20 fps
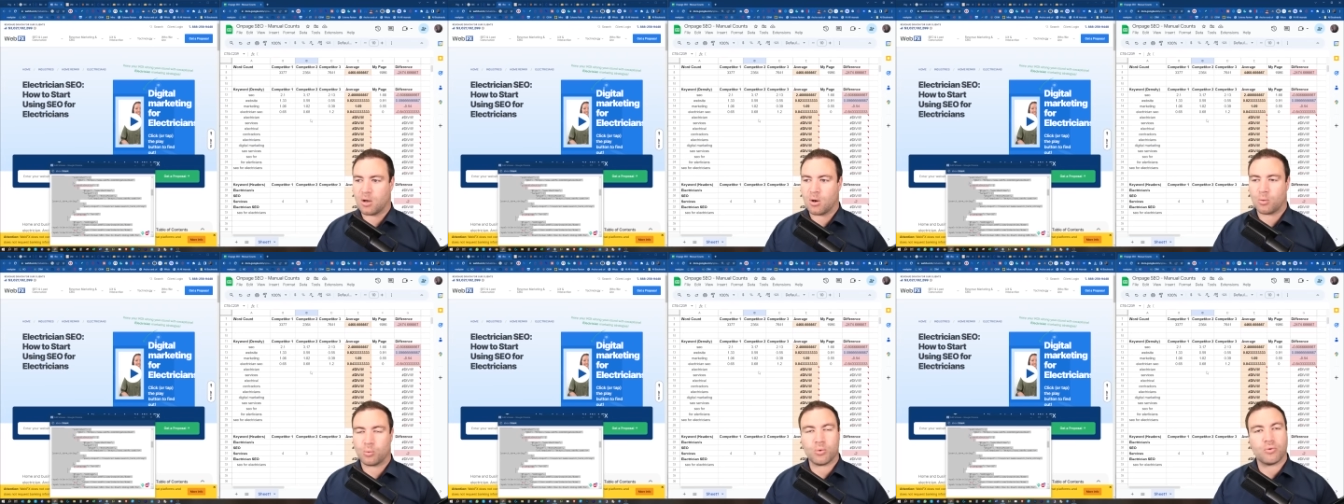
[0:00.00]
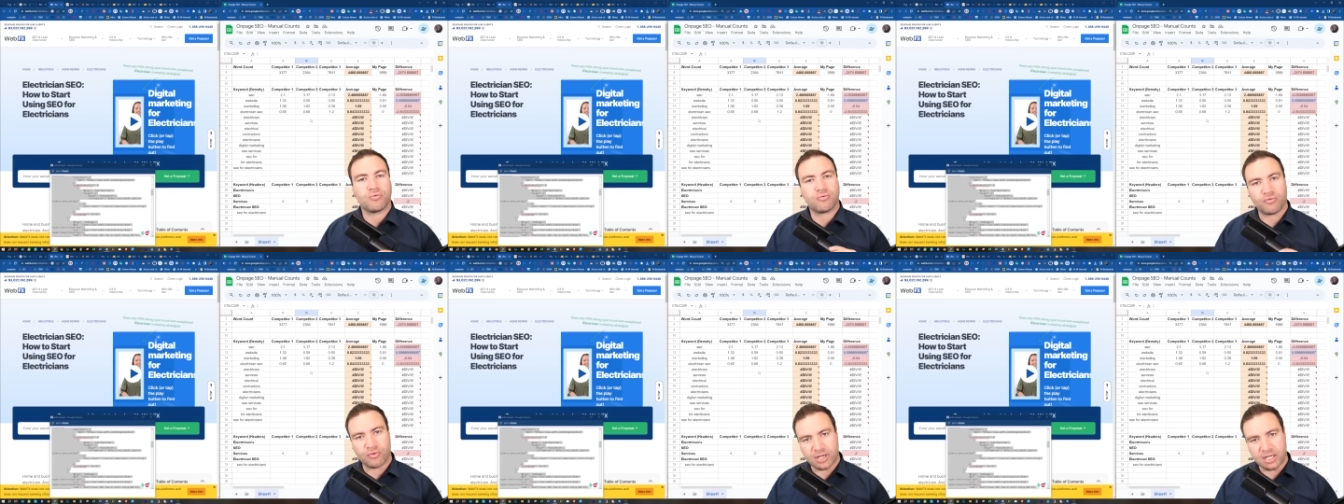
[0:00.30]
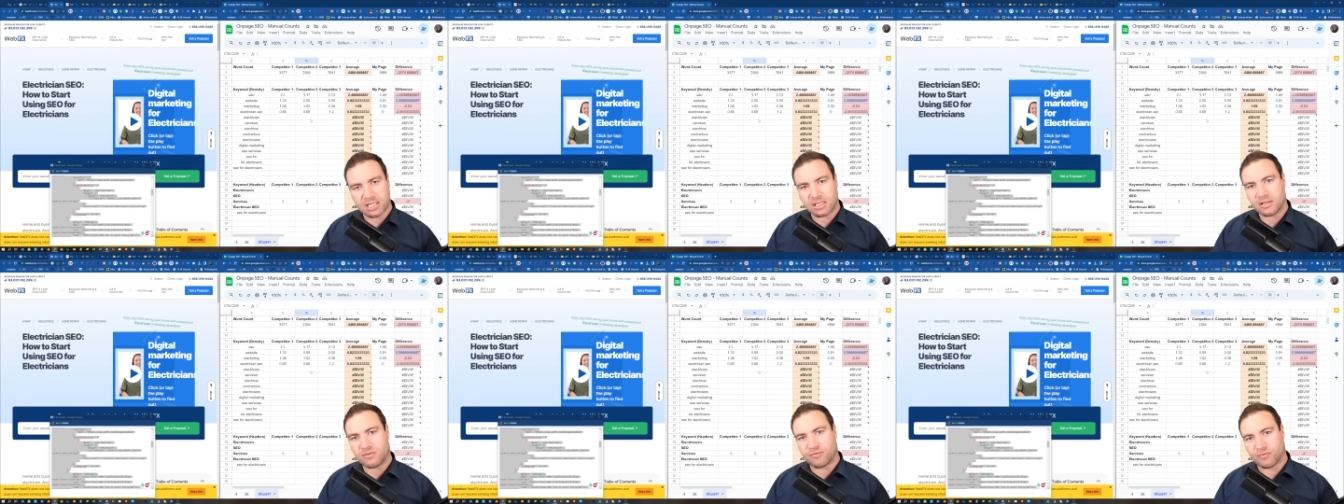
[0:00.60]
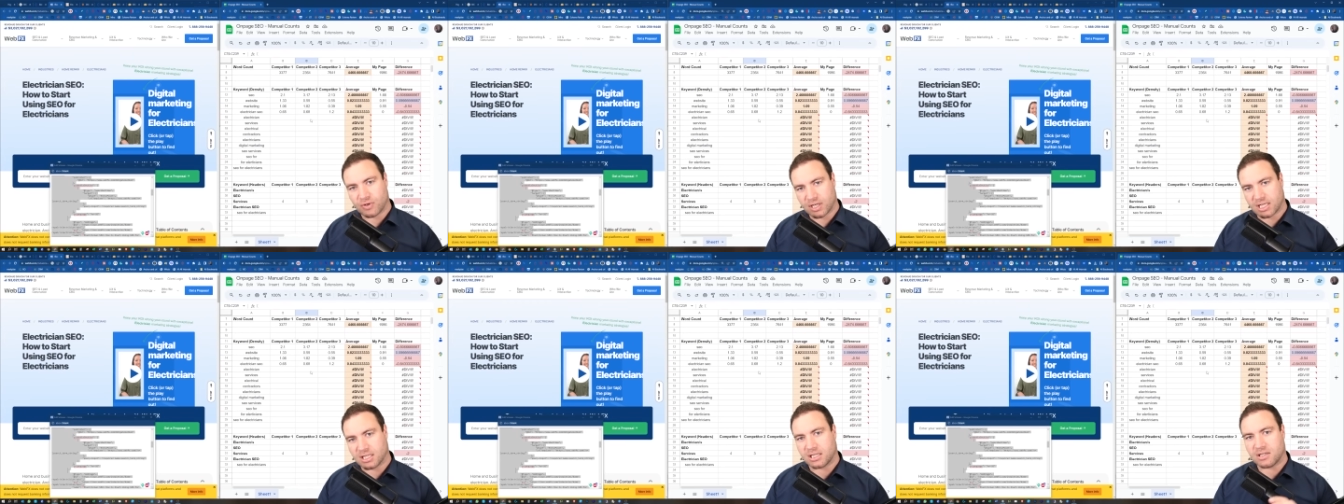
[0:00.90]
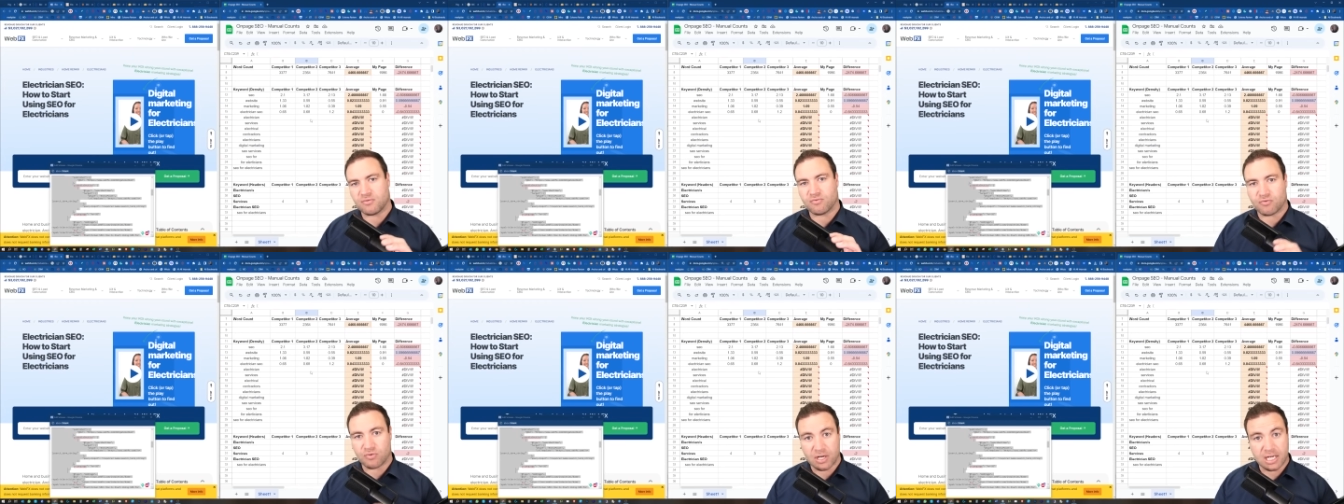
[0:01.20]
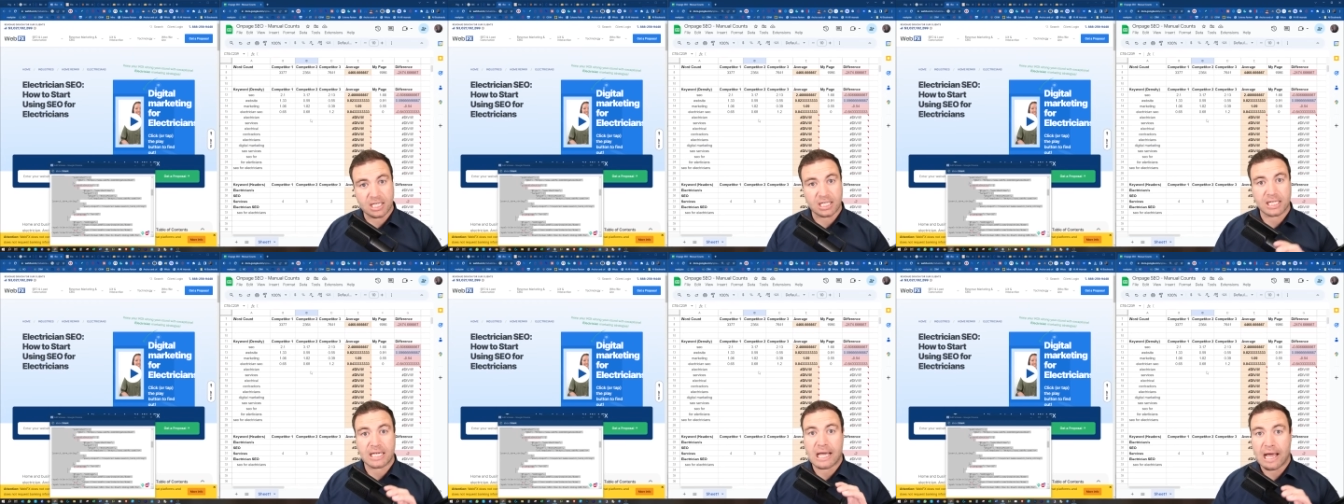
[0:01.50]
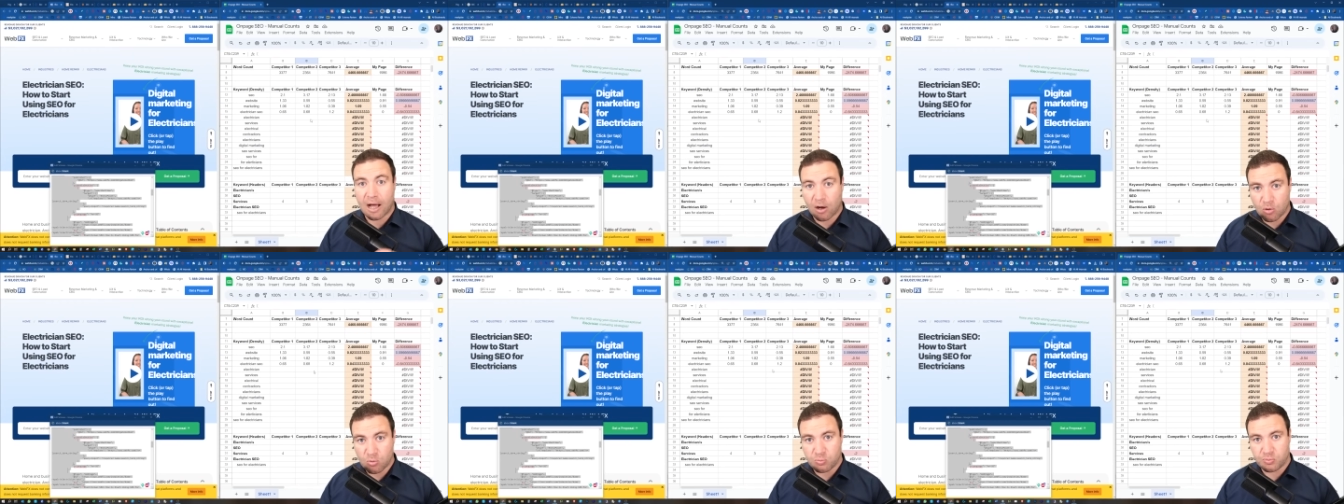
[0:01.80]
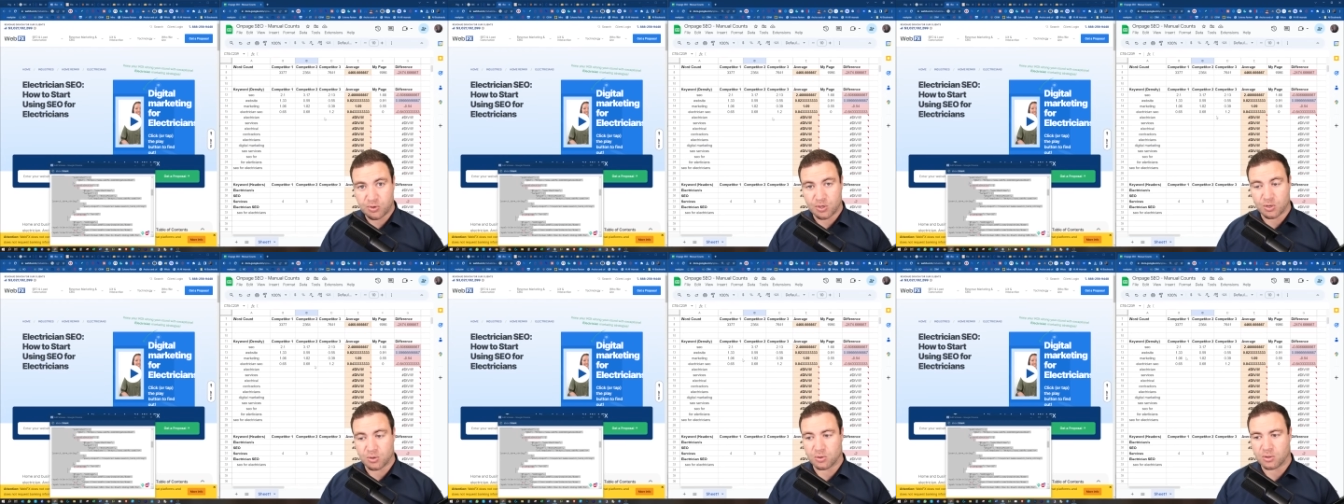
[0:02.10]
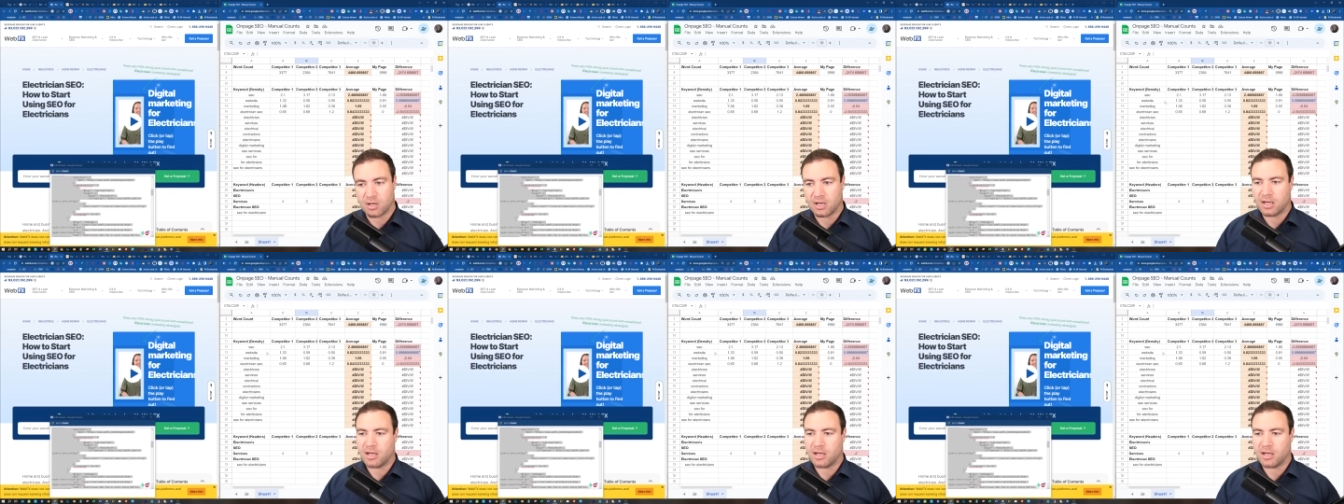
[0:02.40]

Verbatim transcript: will really, really, really help you